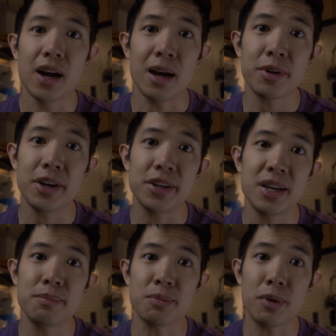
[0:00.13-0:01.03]
I'm going to
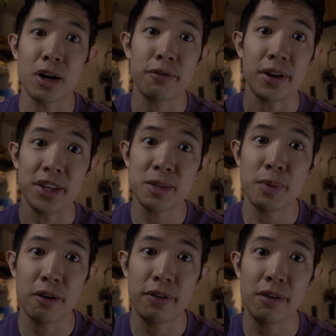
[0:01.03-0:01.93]
attempt to modify this
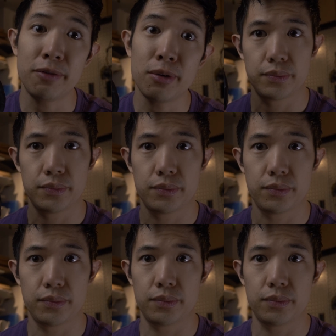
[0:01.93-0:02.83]
pair of headphones
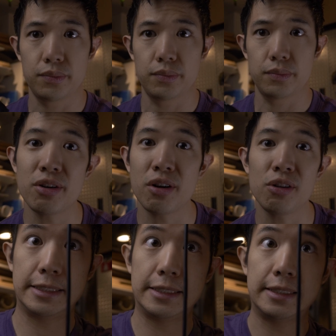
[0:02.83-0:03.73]
without any prior
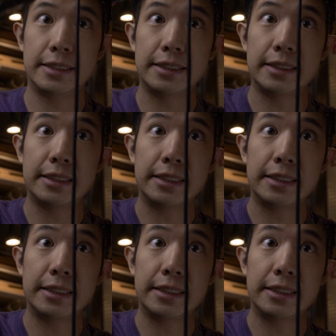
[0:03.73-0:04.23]
knowledge of how to do